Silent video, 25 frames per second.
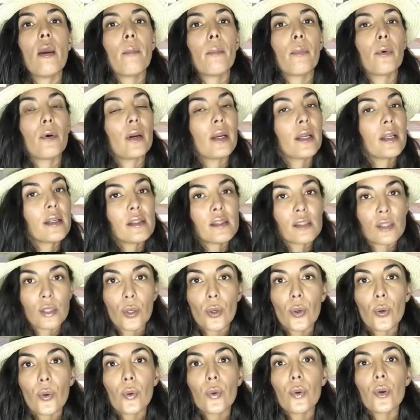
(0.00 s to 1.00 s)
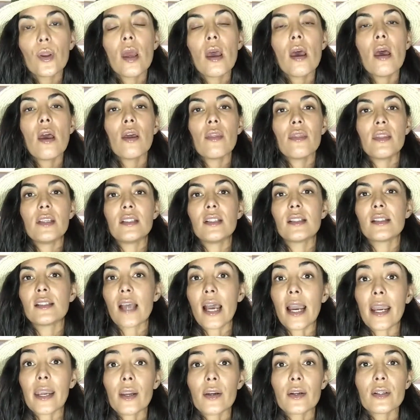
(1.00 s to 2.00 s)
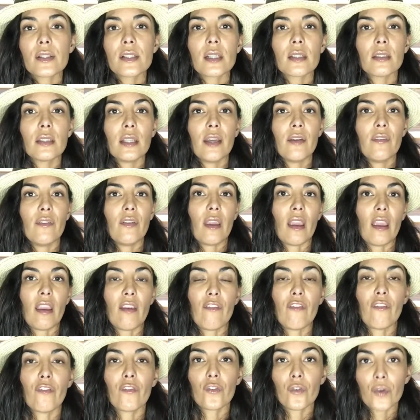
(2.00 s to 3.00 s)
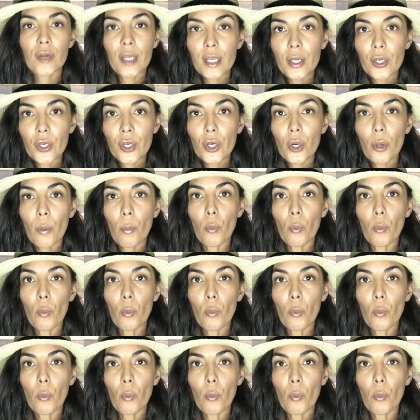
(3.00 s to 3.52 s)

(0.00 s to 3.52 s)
pretty soon the desire to live a freer,